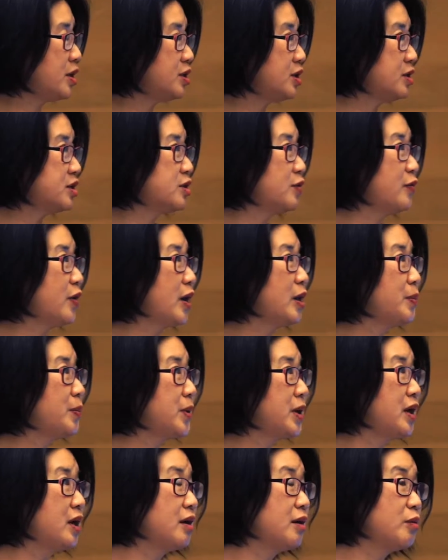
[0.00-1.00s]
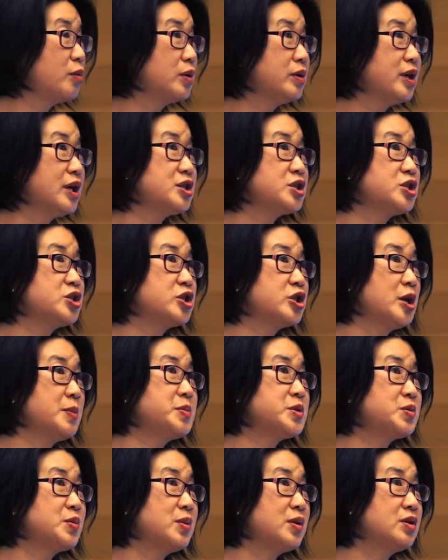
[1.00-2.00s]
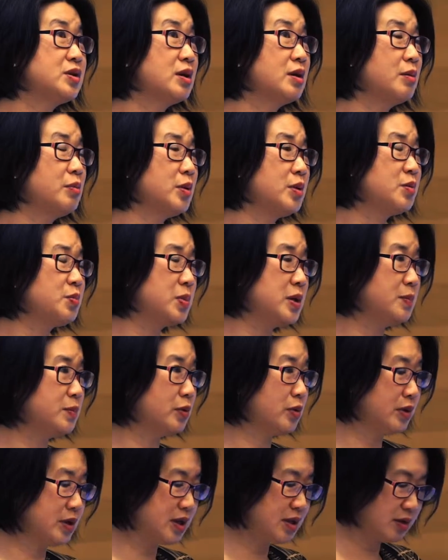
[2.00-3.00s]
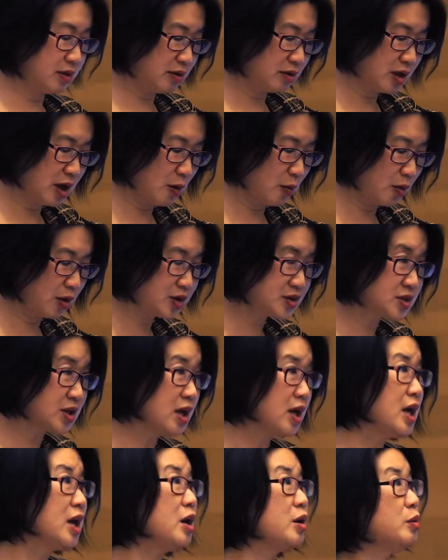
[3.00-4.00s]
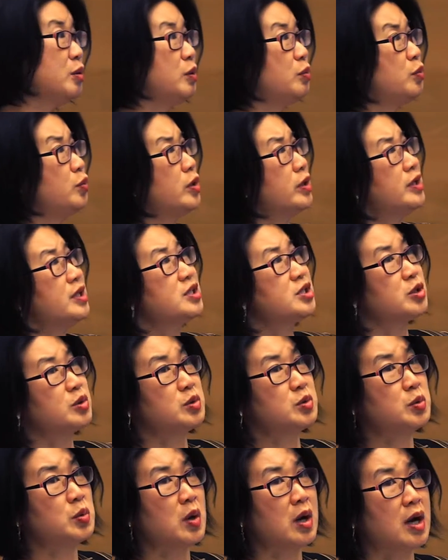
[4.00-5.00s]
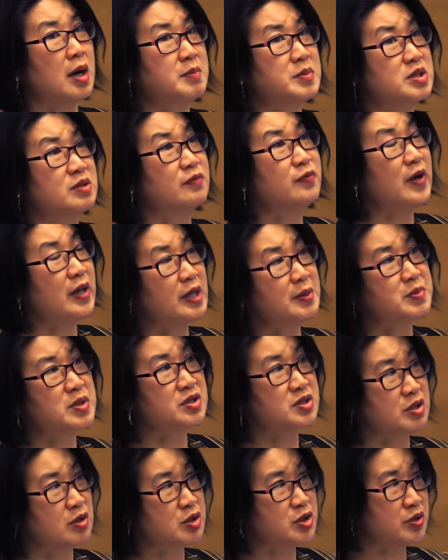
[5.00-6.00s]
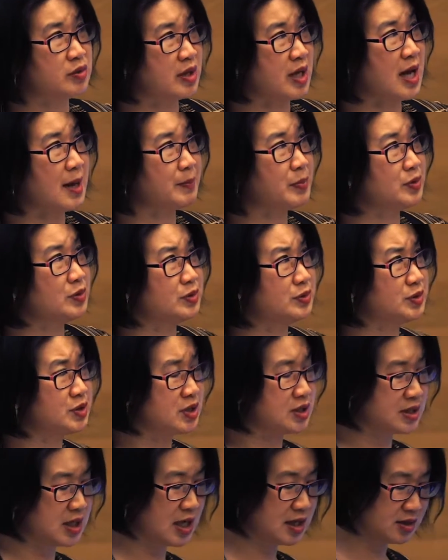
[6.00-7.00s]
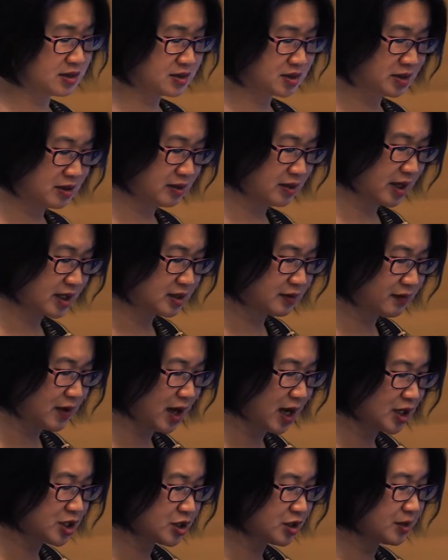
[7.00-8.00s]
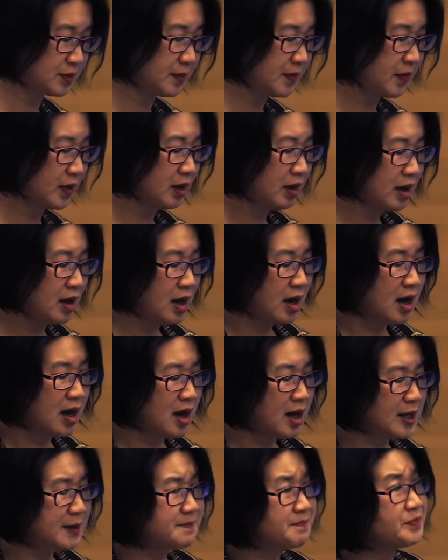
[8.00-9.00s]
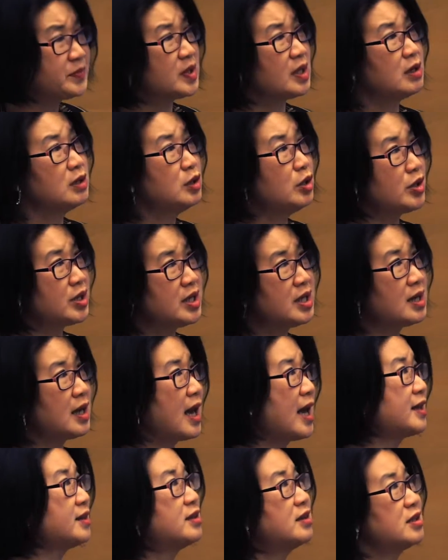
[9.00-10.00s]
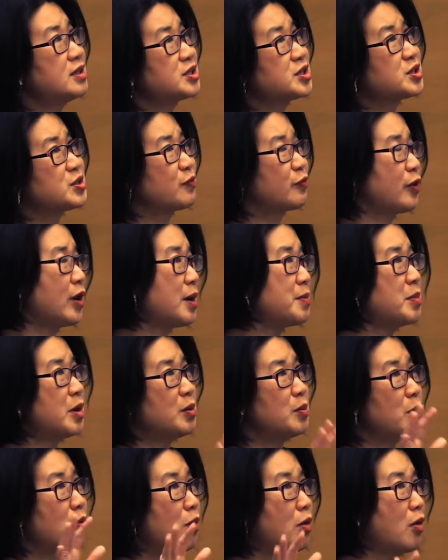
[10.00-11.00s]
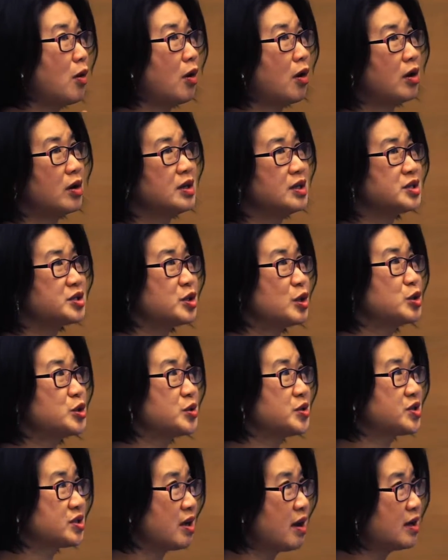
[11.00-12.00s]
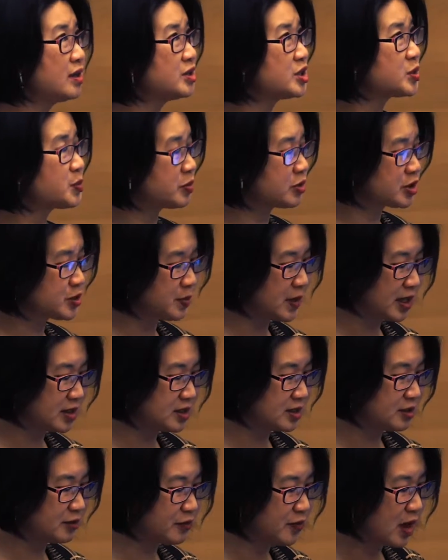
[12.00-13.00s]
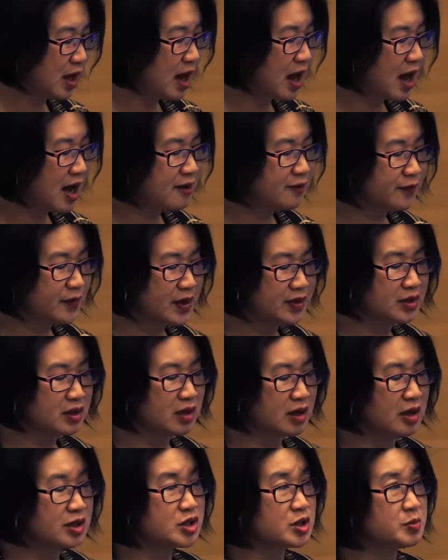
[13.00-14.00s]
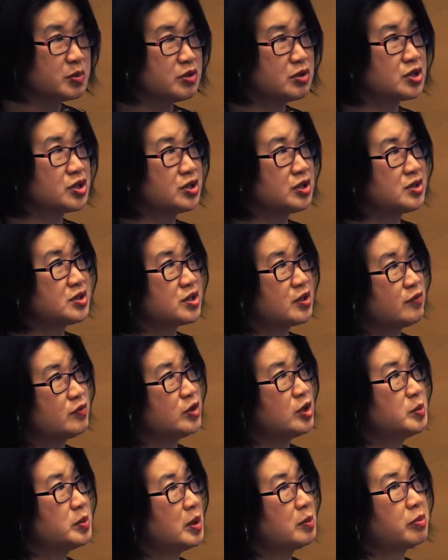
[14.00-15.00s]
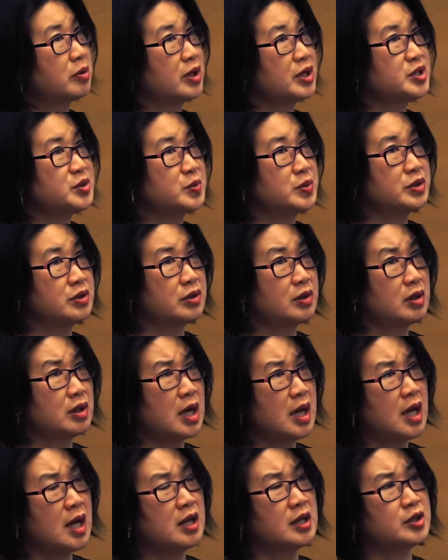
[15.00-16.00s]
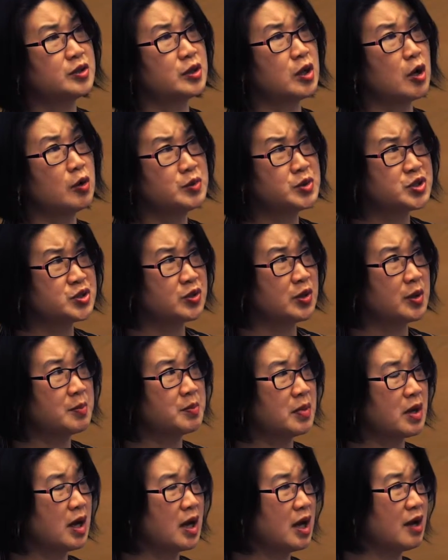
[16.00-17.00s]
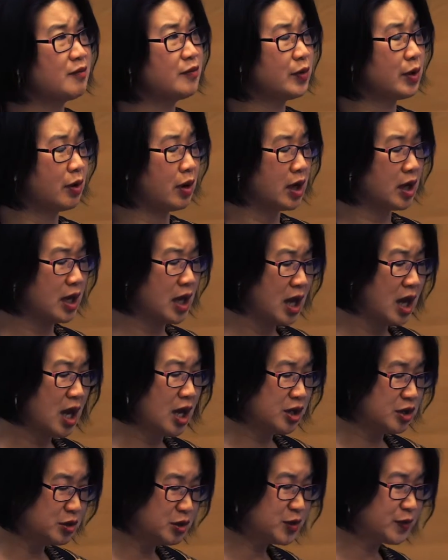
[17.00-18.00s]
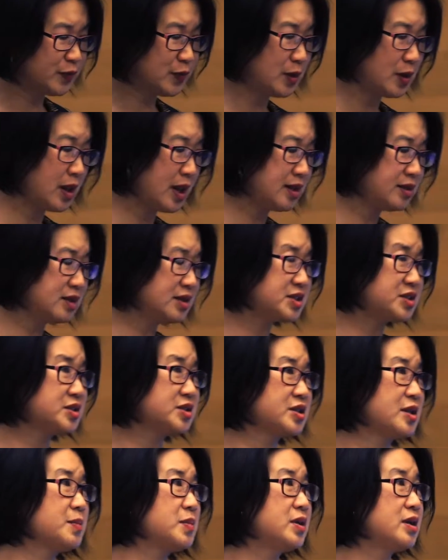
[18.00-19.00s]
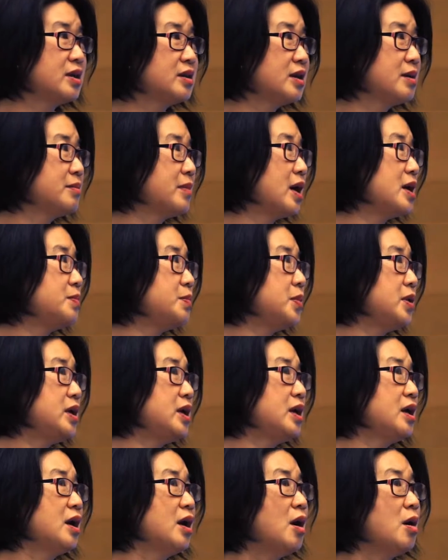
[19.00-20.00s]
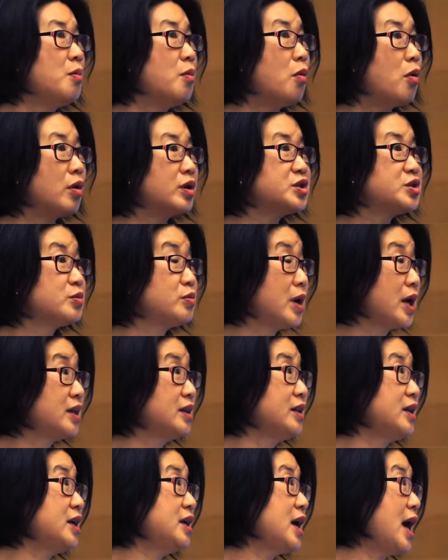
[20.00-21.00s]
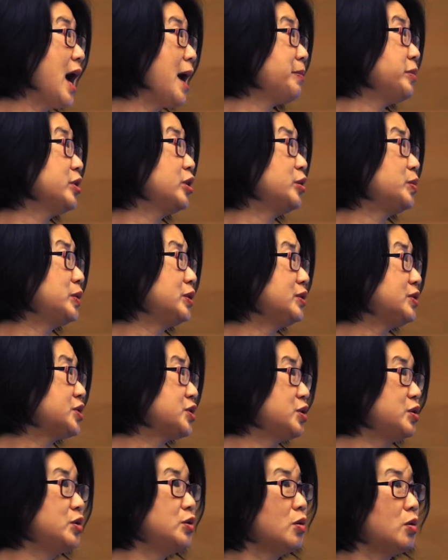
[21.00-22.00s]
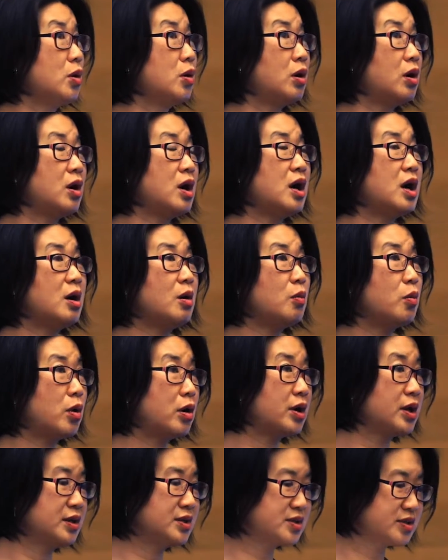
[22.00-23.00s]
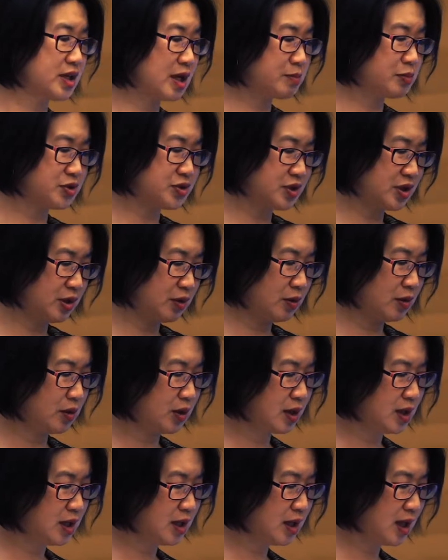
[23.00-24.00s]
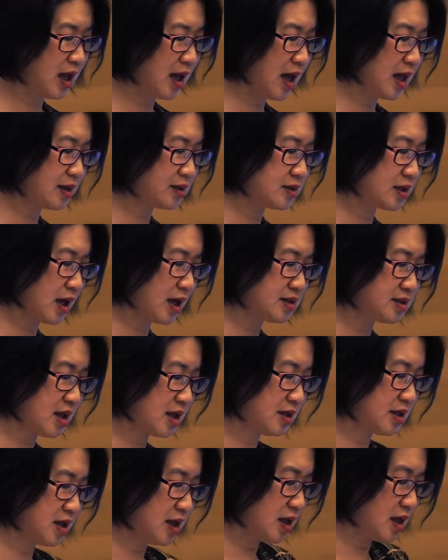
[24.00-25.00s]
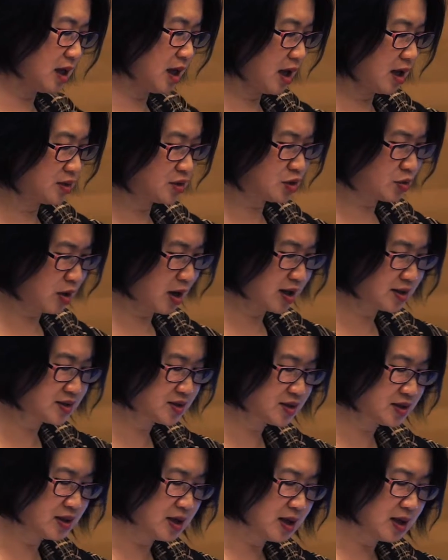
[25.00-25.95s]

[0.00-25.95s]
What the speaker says: developing relationships with people in their networks, really to develop the social capital to take this collective action. Looking at this from a more social science perspective, I found the contributions of Nobel Prize winner Elinor Ostrom very useful. And this is something that might be more directly applicable to your work in cybersecurity and identity and trust.